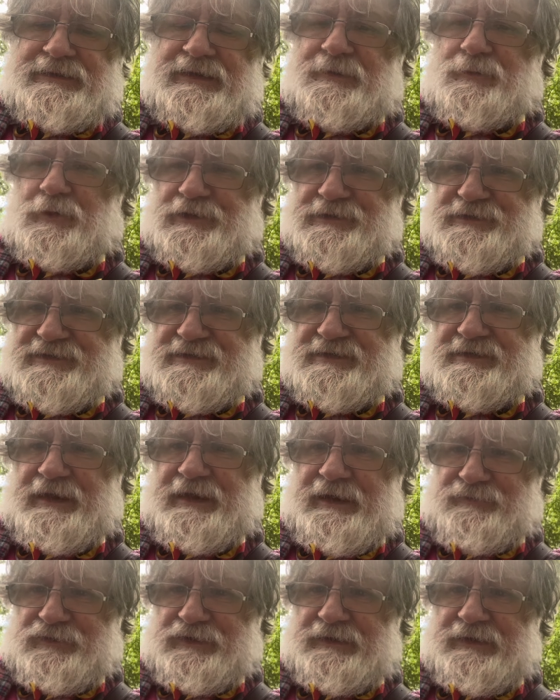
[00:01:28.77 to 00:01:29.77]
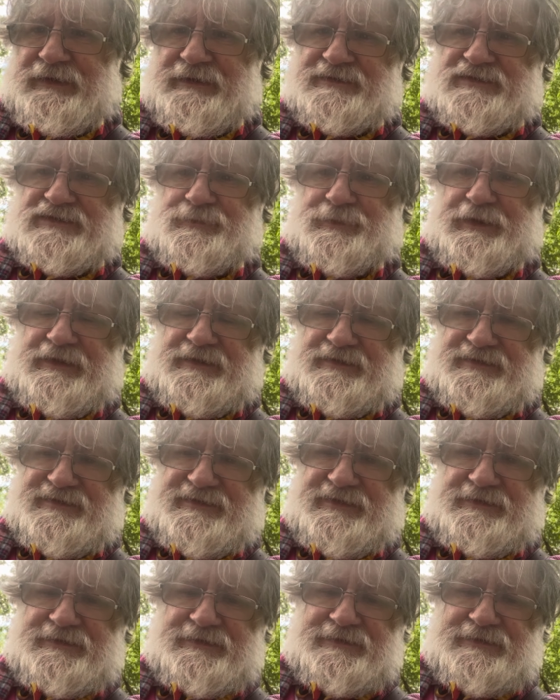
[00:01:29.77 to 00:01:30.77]
he wants, nevertheless, to be
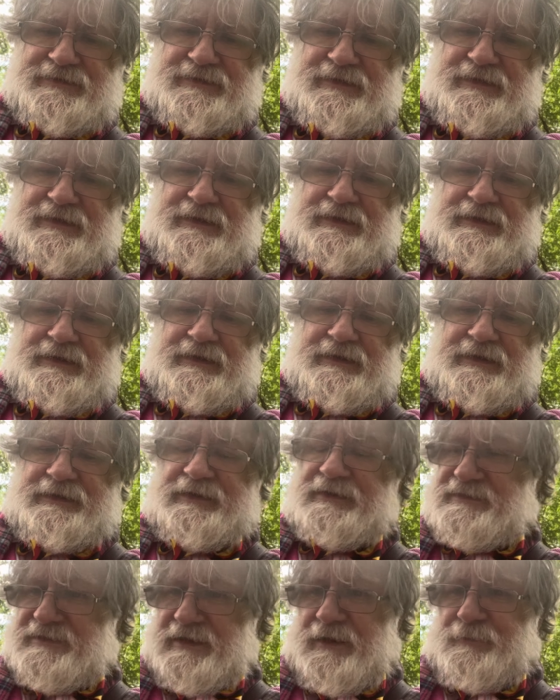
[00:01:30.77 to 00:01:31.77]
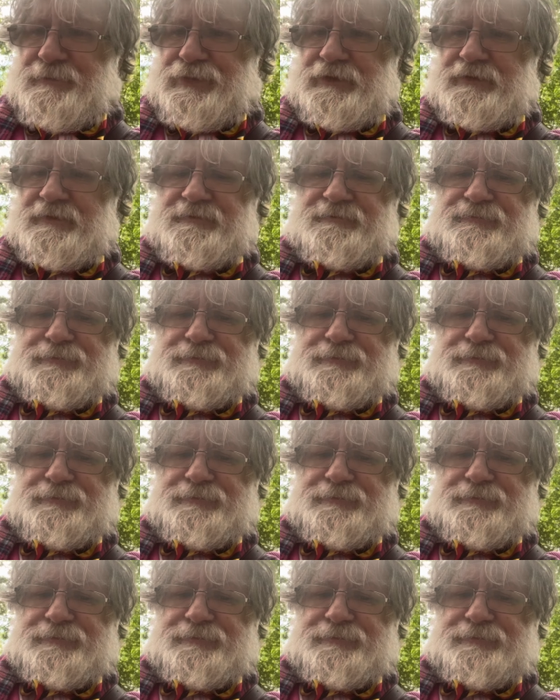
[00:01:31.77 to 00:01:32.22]
considered an example of